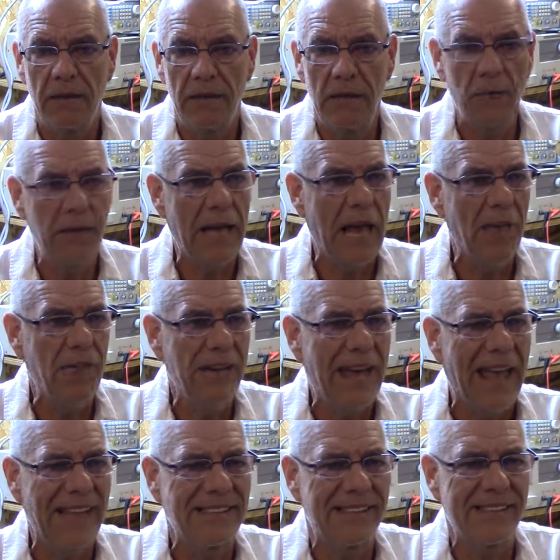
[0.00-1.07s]
They would have an
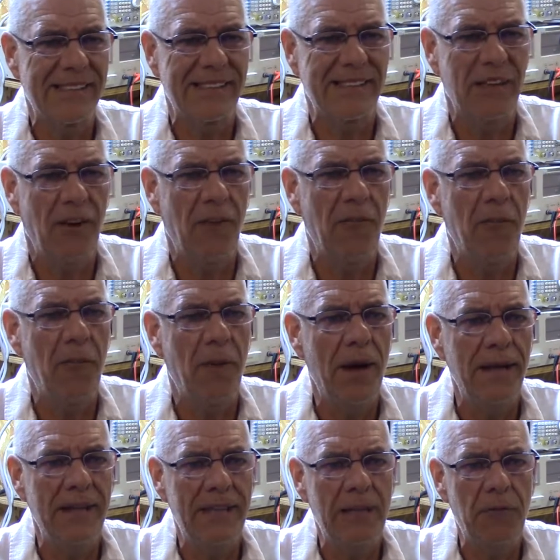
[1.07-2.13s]
excess of
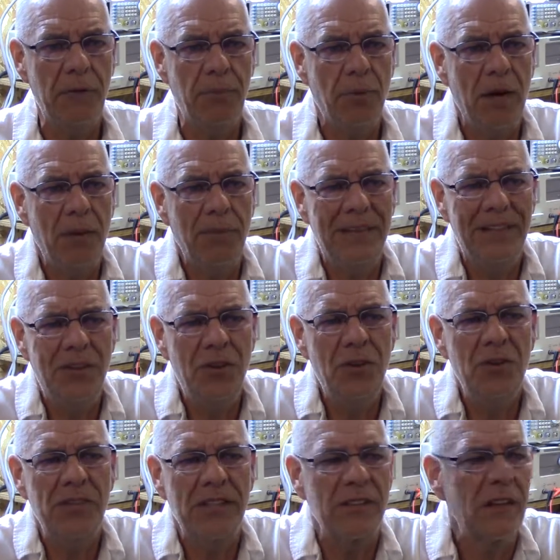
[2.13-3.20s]
money. They would probably
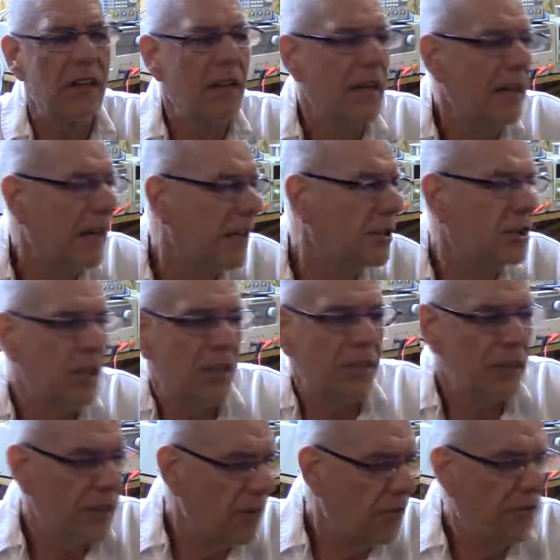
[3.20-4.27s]
use it and shove it
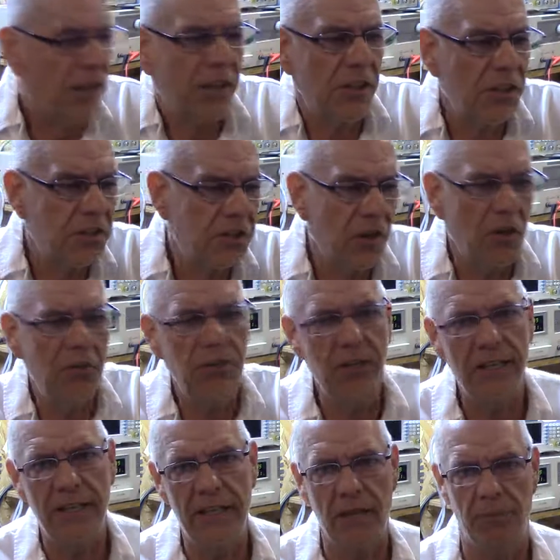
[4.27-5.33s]
in the fucking stove to
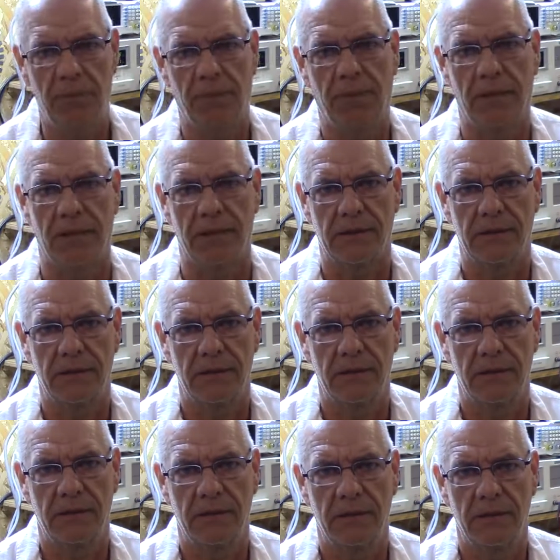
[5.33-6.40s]
heat up the place,
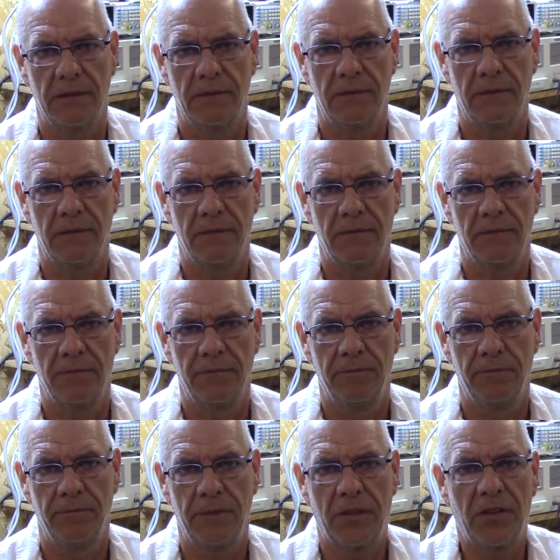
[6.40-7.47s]

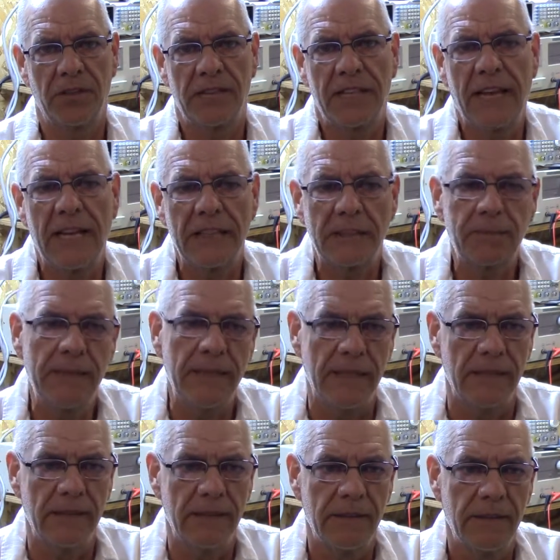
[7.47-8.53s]
because they can't spin
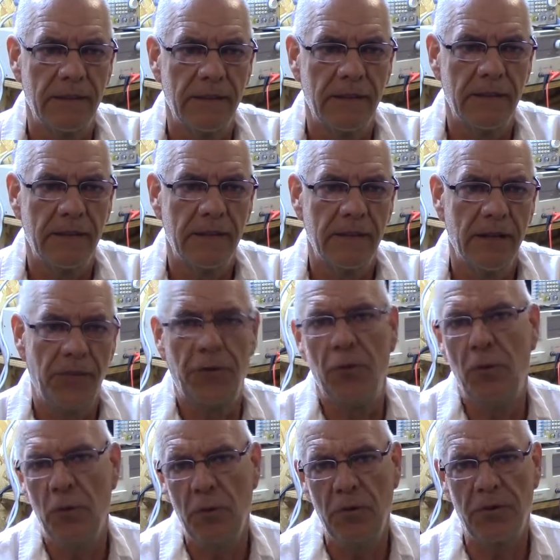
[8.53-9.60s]
it if you
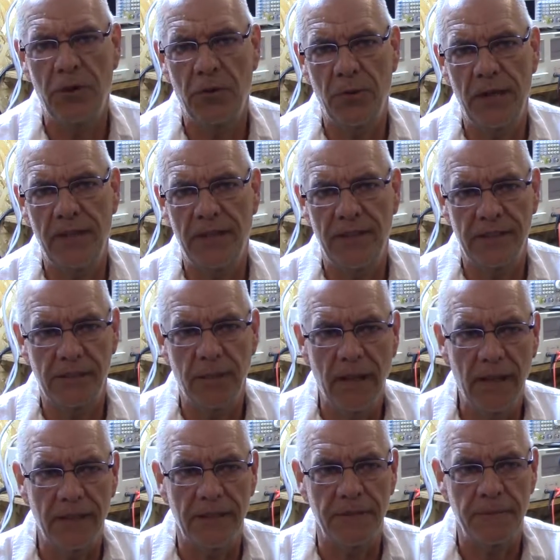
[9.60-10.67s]
remove the greed in this
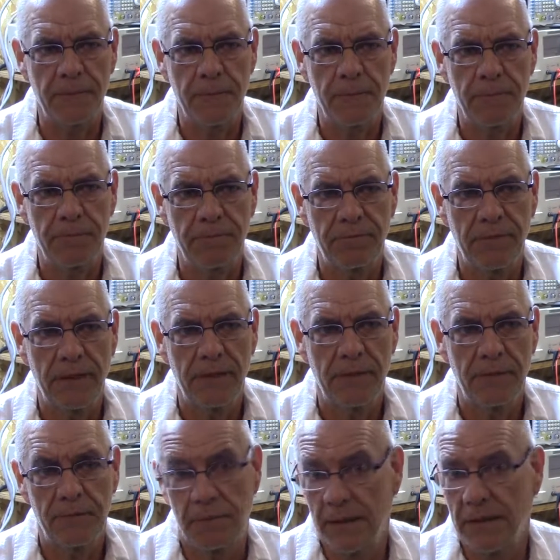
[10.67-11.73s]
planet.
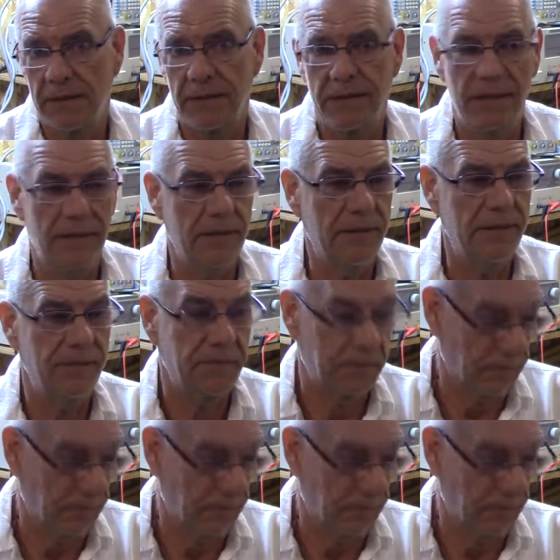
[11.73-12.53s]
But, you know,